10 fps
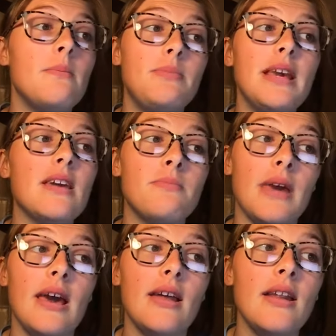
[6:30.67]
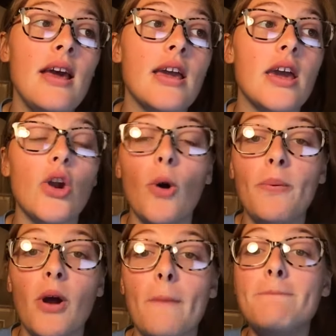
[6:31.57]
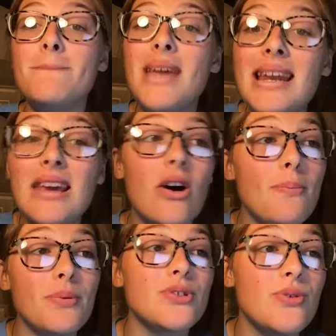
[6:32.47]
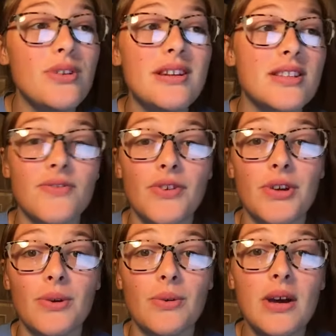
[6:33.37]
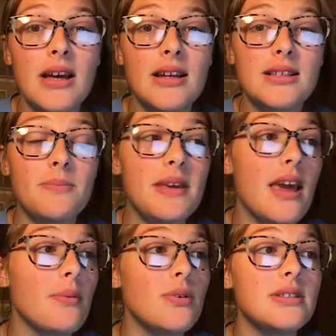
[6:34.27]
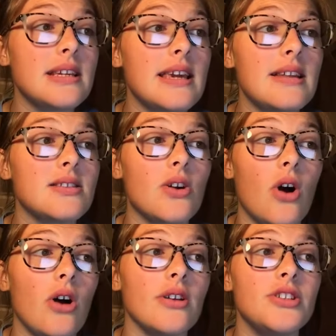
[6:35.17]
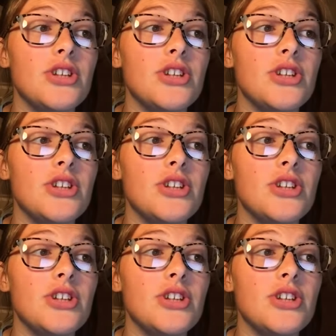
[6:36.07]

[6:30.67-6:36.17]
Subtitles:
Being in band can open up many opportunities for you to be able to get into college.